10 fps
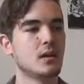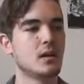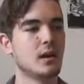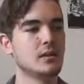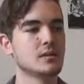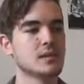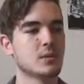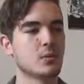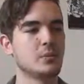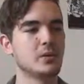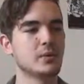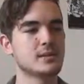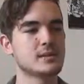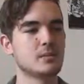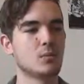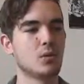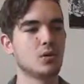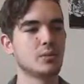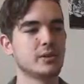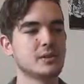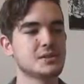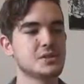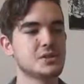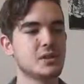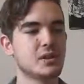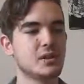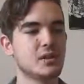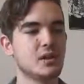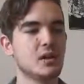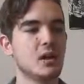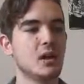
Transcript: Alright, looks like we're going to be doing some work with this chick here.